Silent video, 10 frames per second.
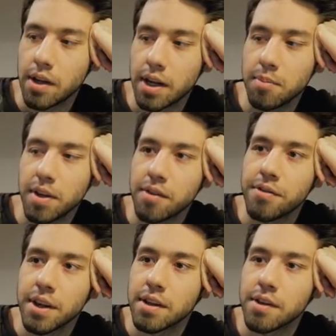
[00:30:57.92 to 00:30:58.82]
I can play
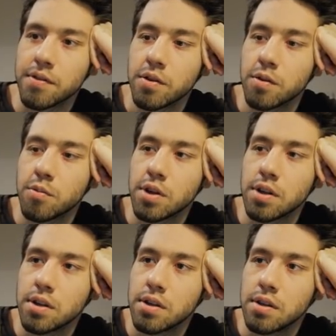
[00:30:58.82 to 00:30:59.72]
Feign Death turn
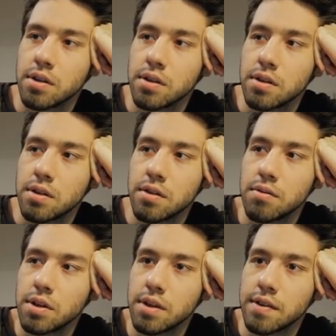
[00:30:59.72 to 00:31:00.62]
1,
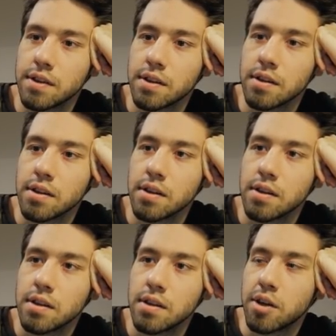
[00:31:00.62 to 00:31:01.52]

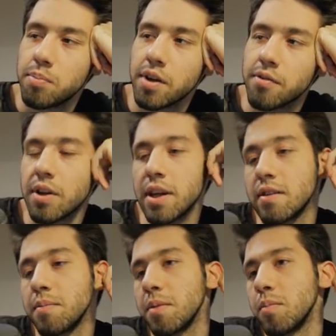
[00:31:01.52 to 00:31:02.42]
realistically. But I could play for,
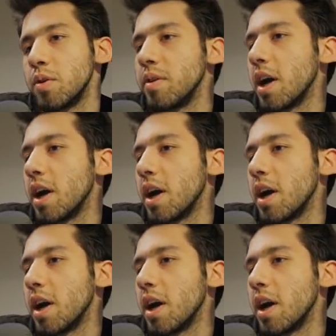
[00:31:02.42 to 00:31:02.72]
like, something more